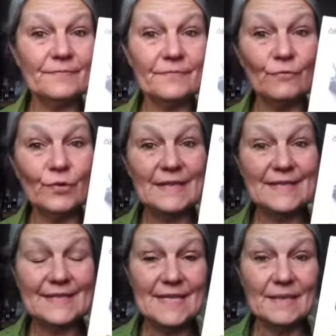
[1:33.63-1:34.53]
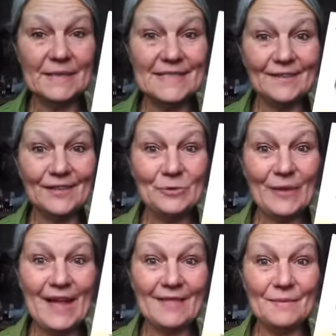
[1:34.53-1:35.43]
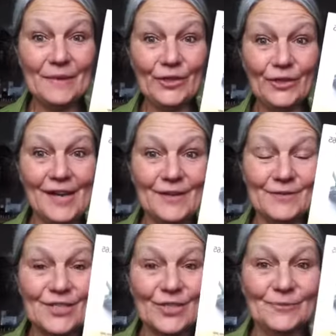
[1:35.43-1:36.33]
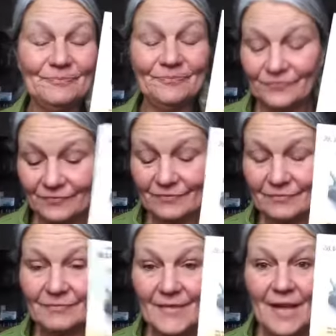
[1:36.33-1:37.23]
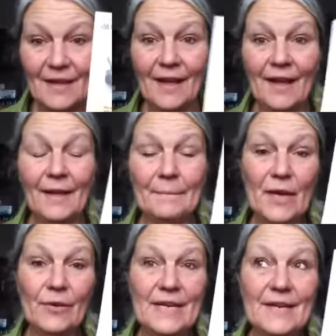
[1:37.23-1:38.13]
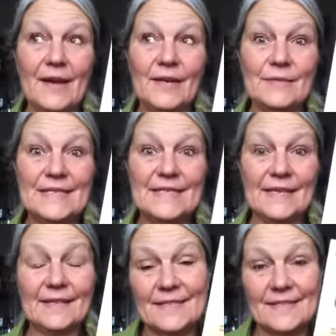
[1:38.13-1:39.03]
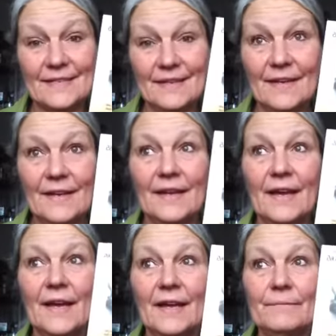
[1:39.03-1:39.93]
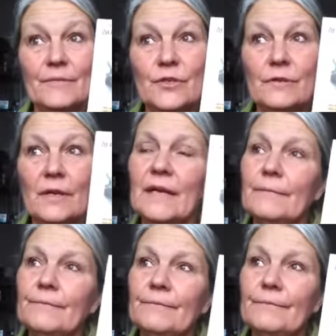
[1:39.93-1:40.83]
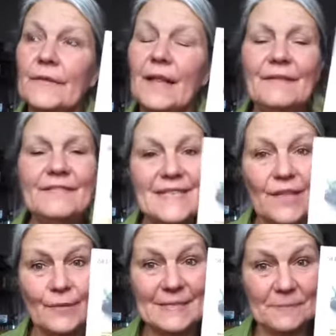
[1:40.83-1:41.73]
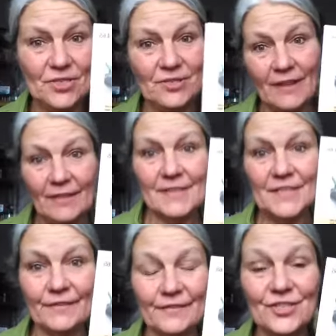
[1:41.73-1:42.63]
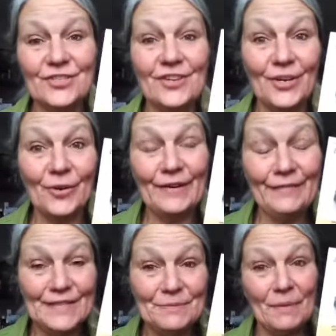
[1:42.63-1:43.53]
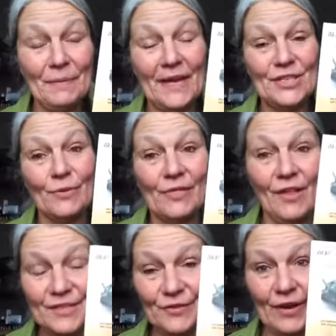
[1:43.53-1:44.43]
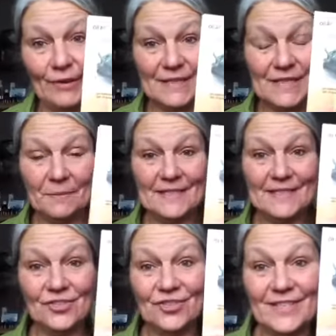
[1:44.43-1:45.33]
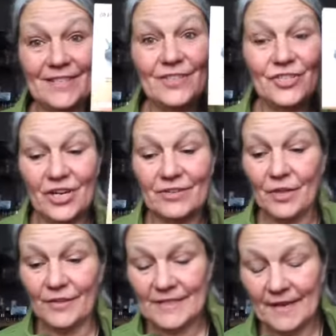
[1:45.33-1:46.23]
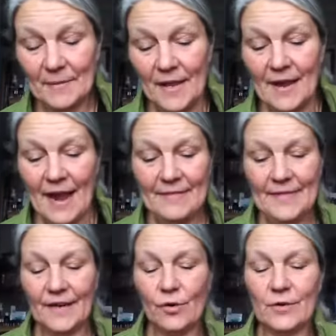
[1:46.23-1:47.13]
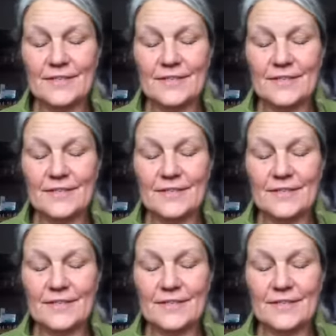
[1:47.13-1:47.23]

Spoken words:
really seen them until we had them at her house. So Mary 906. I'll have to send the recipe. She's got a great Facebook page with lots of great recipes that she shares all the time. And then of course